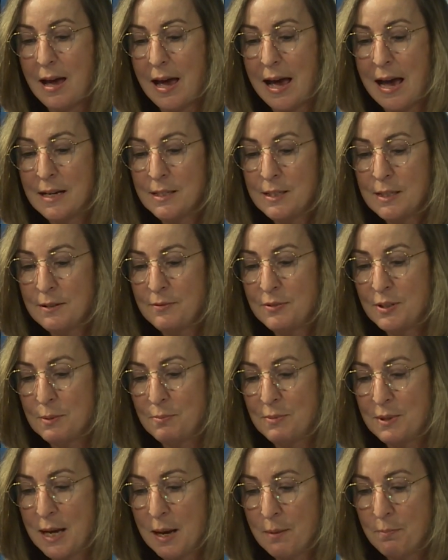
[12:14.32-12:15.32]
As of
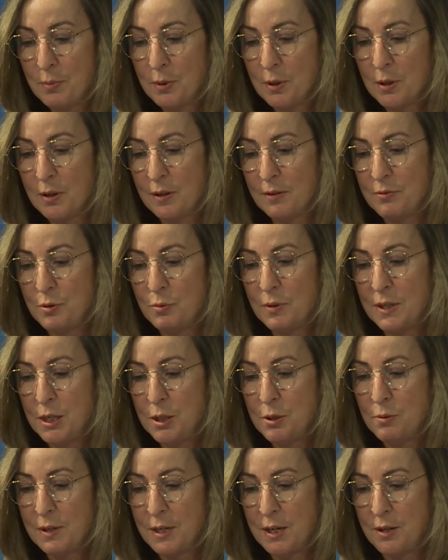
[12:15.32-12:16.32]
September of
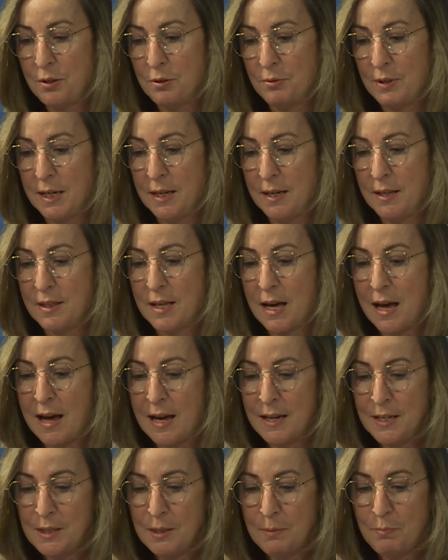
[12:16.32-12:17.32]
2023, the
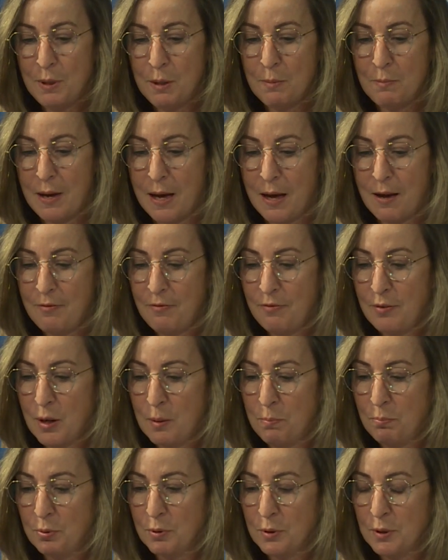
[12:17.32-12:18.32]
IWMF
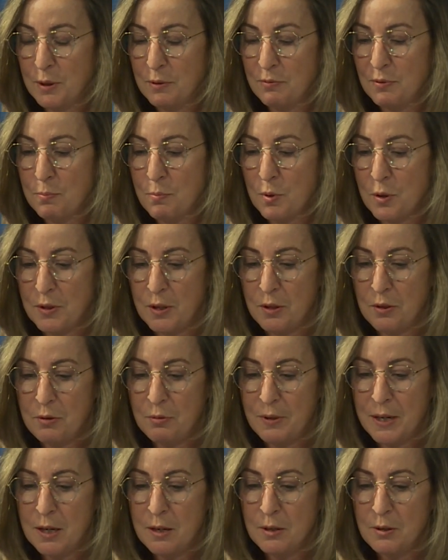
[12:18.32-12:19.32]
approved more than
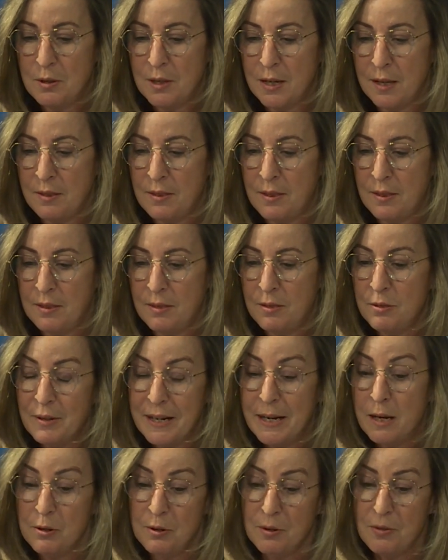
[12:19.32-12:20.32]

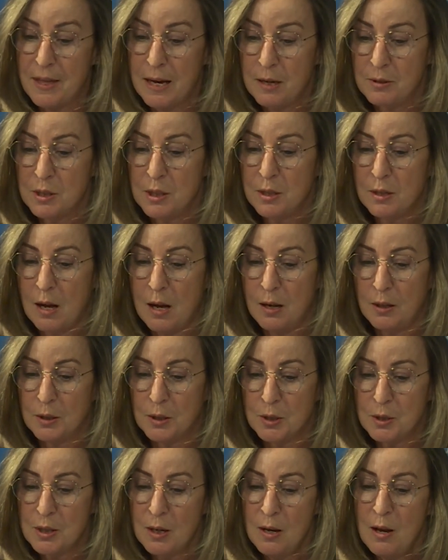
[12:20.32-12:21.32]

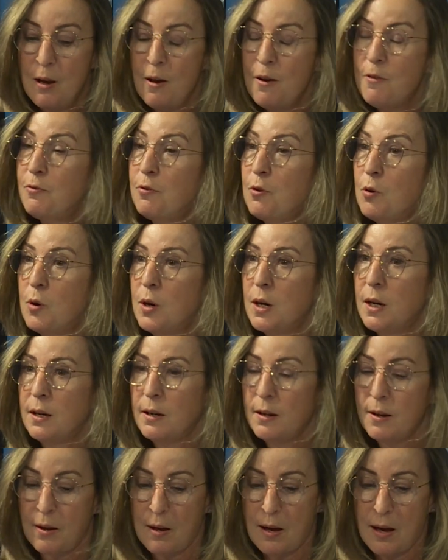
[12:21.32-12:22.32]
$300,000
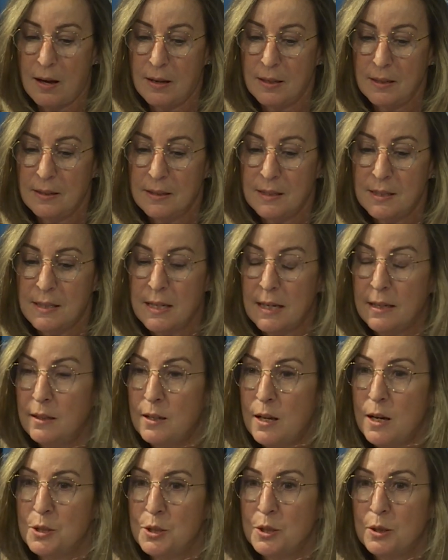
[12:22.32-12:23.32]
for
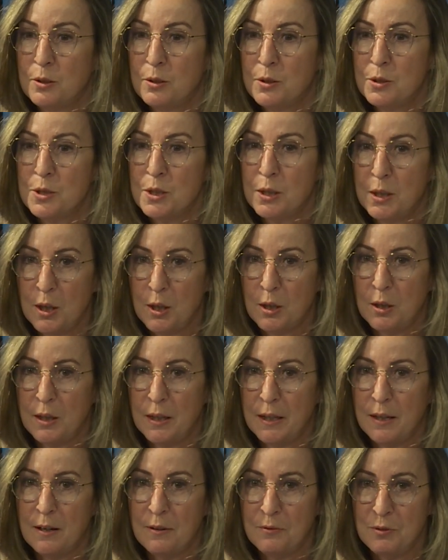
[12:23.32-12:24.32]
psychological
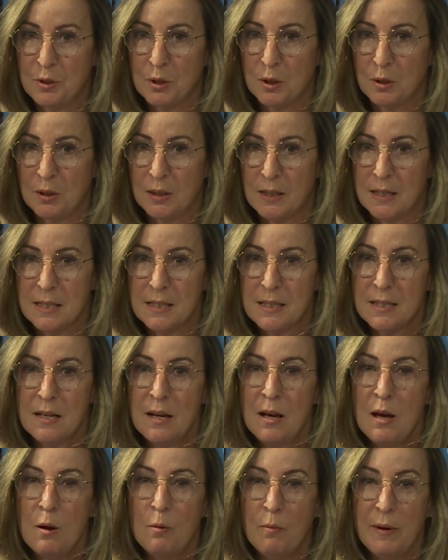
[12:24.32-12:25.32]
security of journalists.
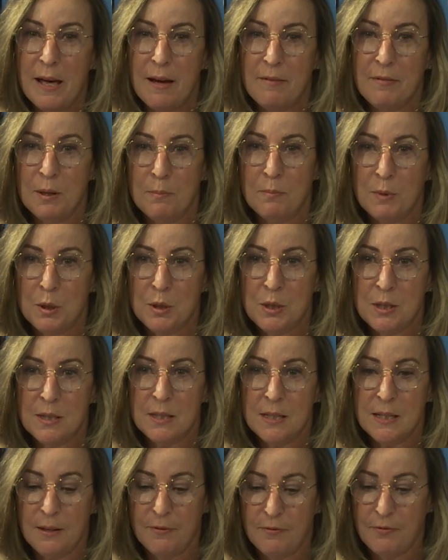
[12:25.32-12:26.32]
We have an
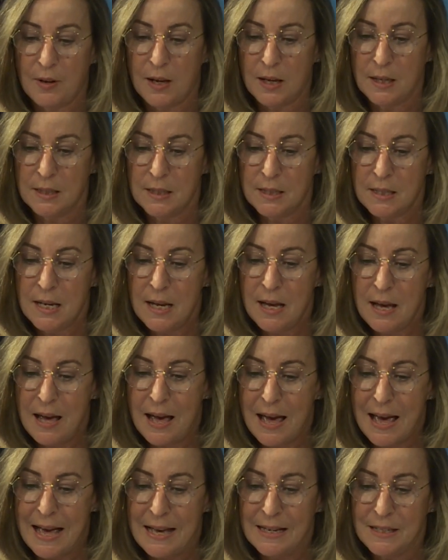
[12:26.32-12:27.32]
emergency fund,
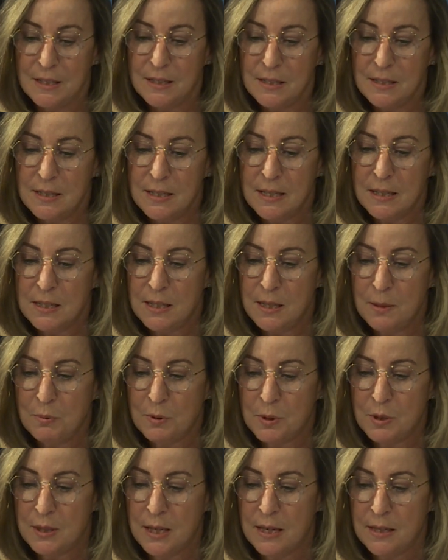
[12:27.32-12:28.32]
and
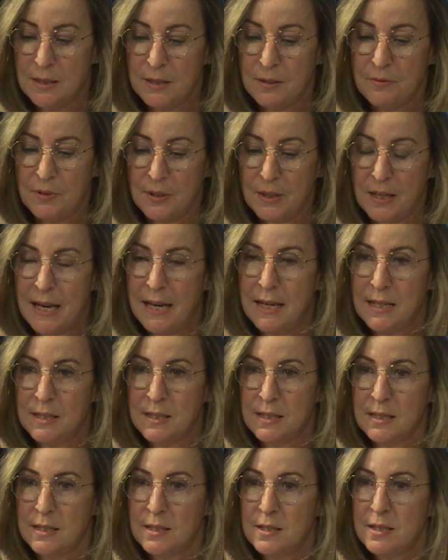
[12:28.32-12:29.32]
60% of the
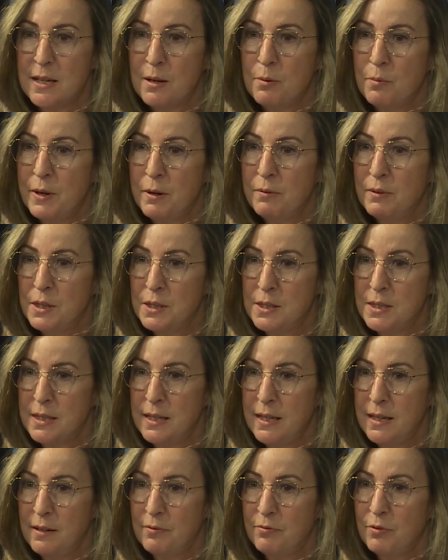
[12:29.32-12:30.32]
cases that we
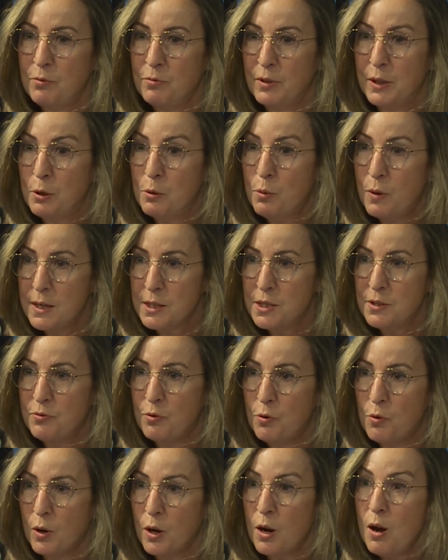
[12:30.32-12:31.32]
receive requests
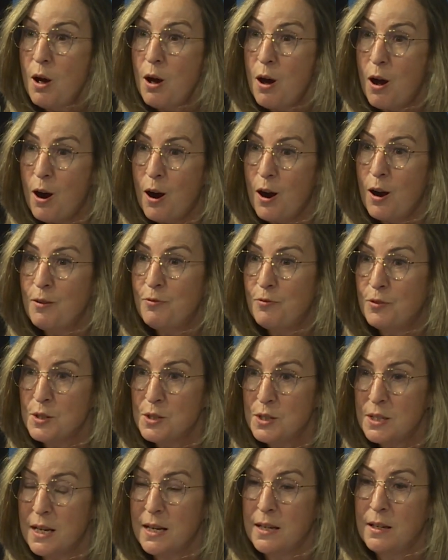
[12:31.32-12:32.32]
for are for
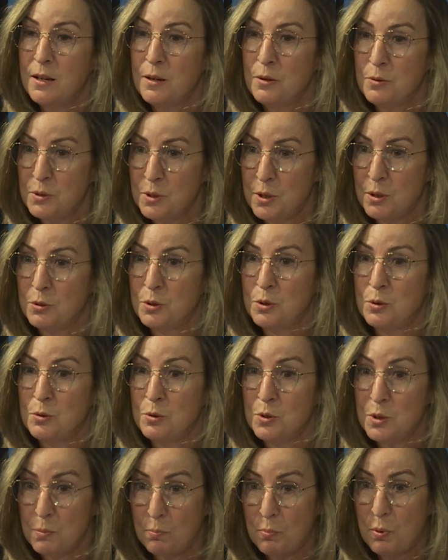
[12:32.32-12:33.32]
psychosocial
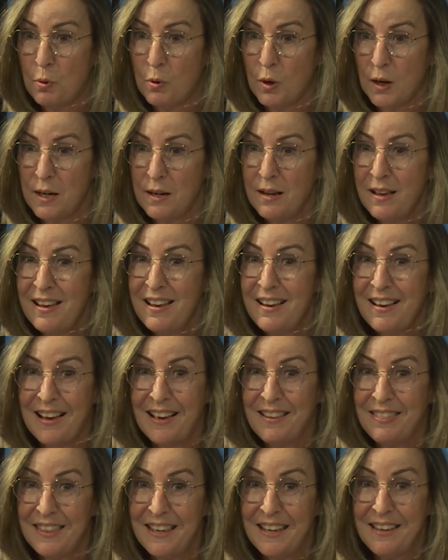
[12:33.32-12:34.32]
support. I
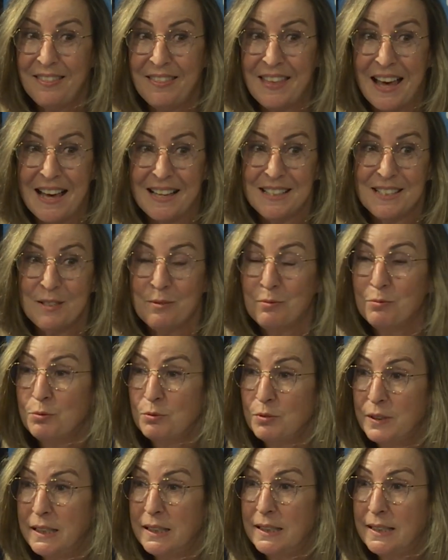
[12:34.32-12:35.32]
think that's
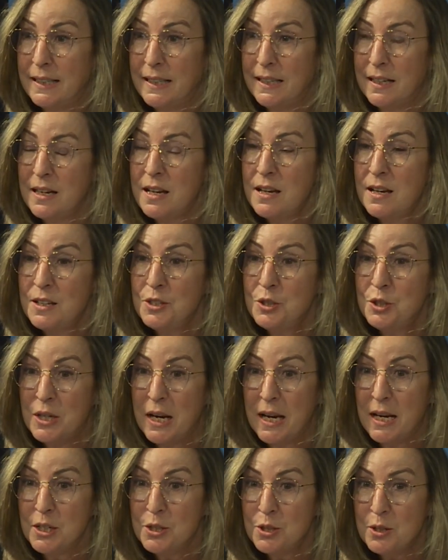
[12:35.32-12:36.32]
really
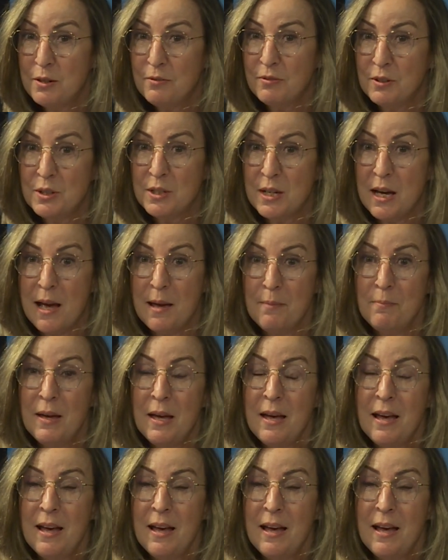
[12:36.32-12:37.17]
changed over time.